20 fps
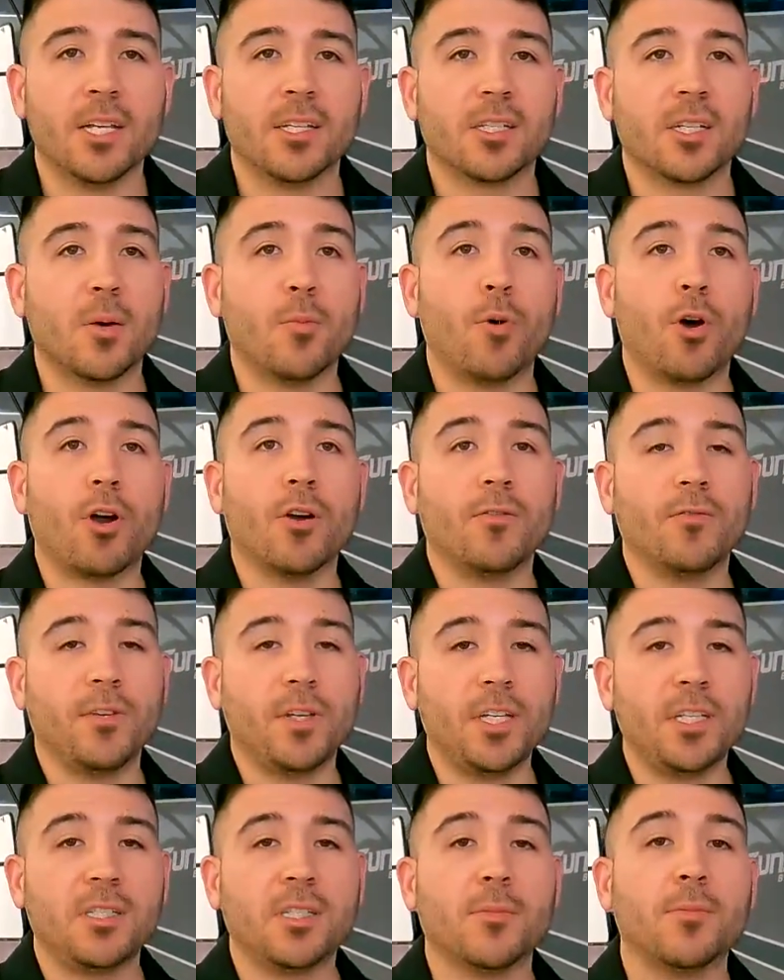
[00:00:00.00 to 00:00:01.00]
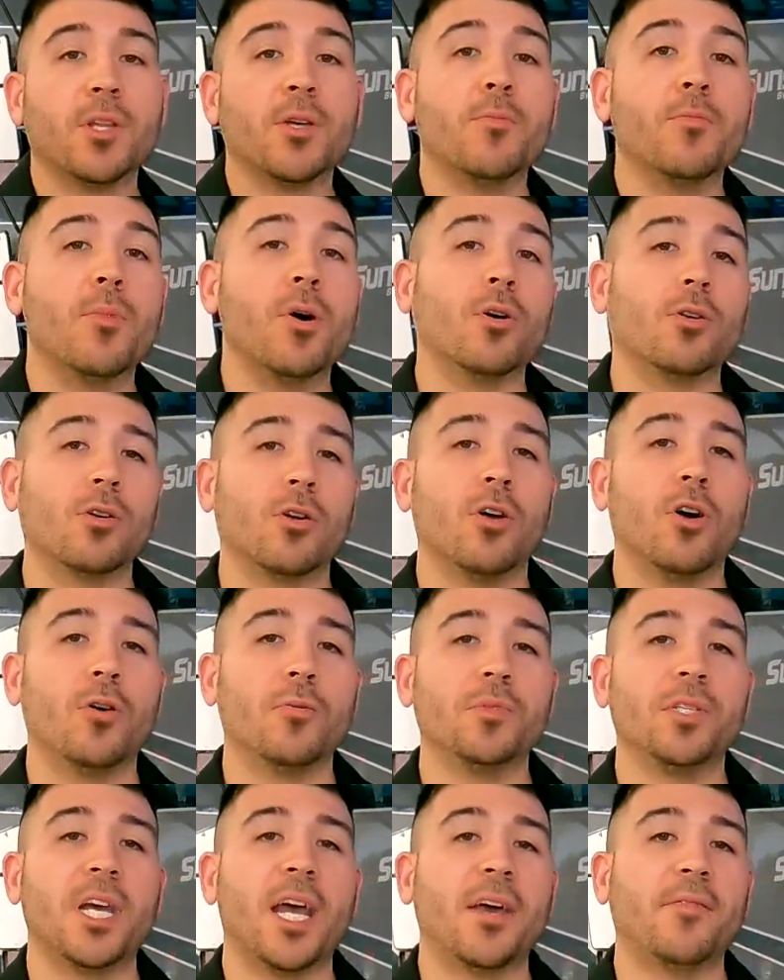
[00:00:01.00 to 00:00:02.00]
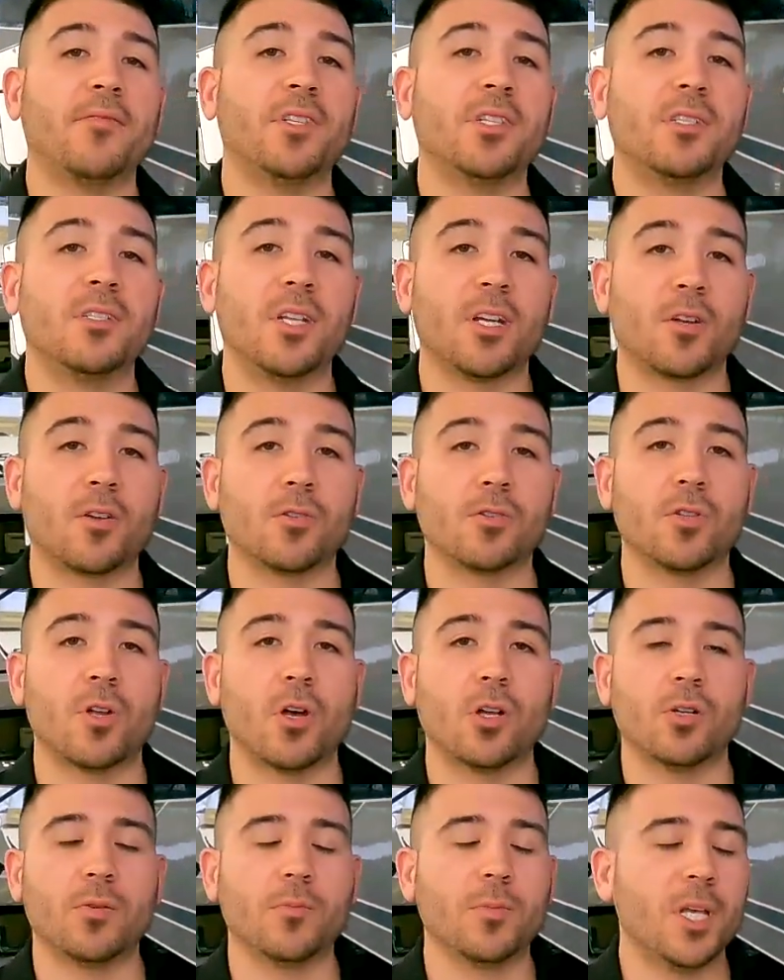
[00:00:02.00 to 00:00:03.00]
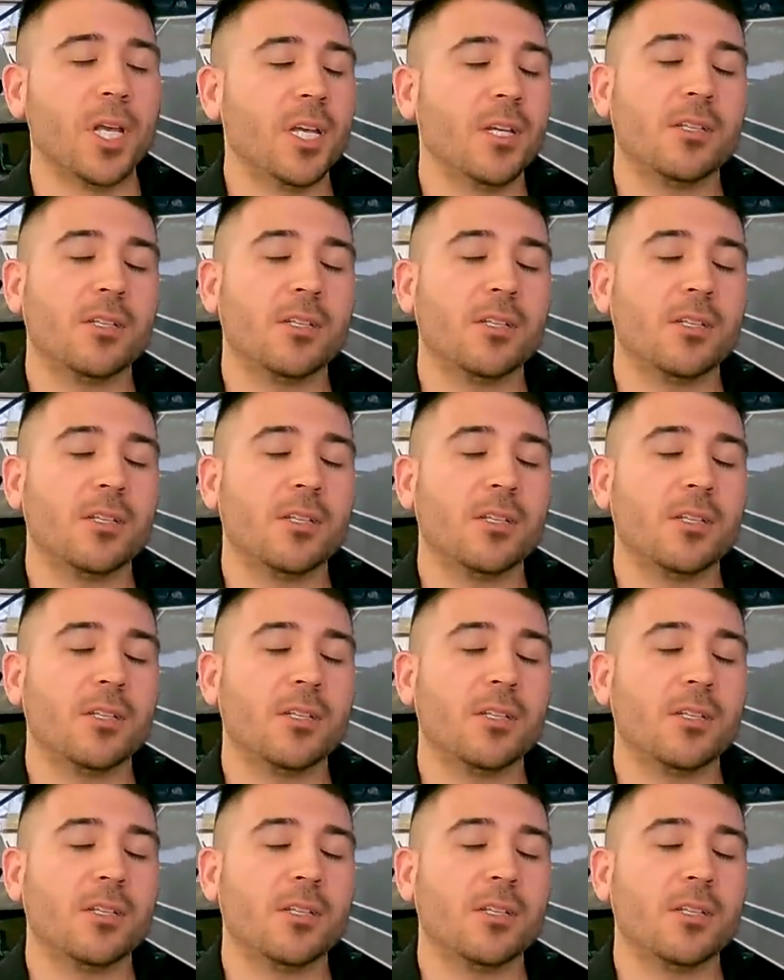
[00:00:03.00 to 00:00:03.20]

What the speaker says: Some RVs, some of the motorhomes that have the stickers on them,